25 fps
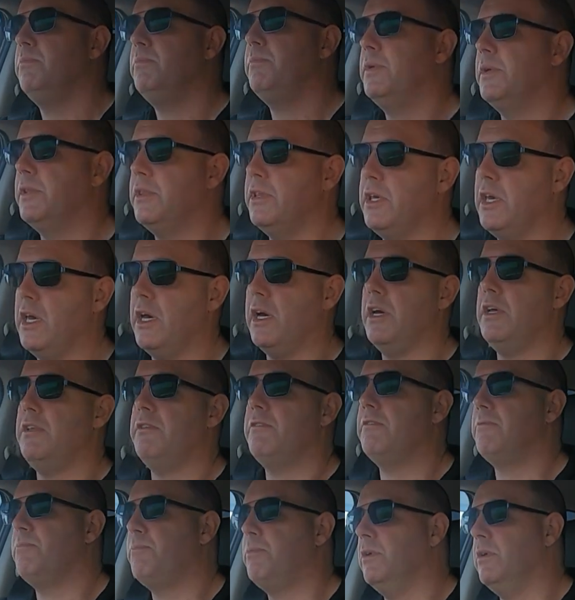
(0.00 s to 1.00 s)
But the
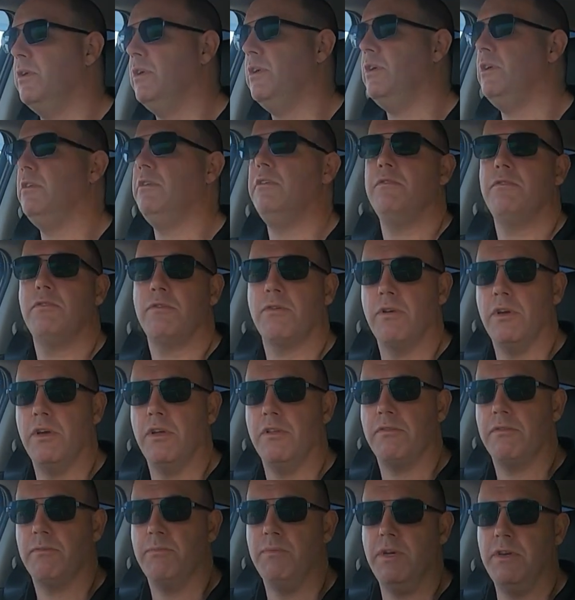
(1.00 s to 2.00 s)
8-speed
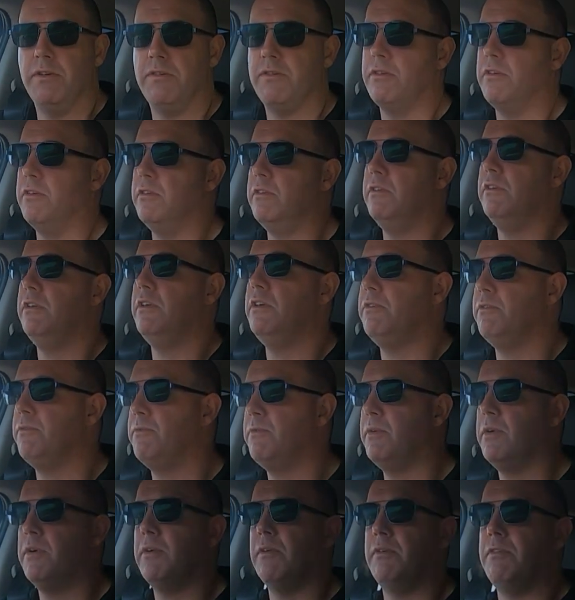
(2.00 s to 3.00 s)
transmission is
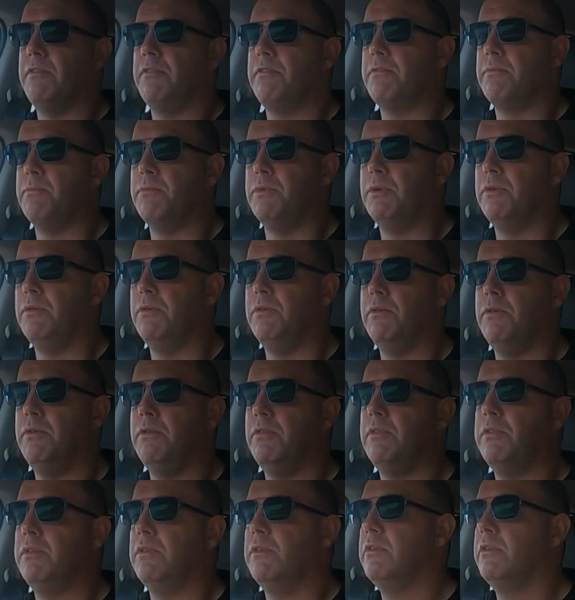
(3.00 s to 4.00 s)
very smooth,